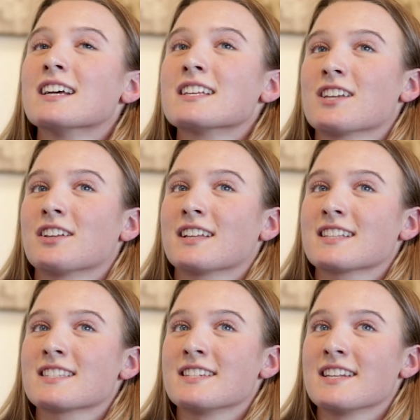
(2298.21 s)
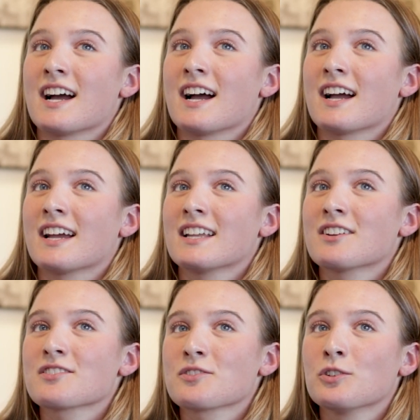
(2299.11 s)
son that's 9
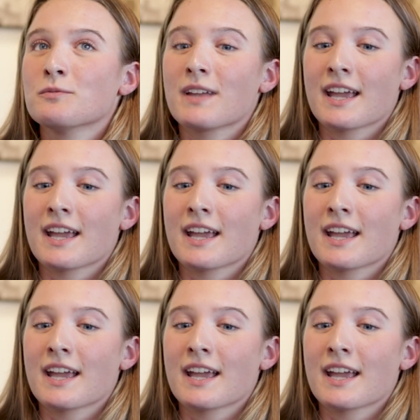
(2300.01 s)
years old,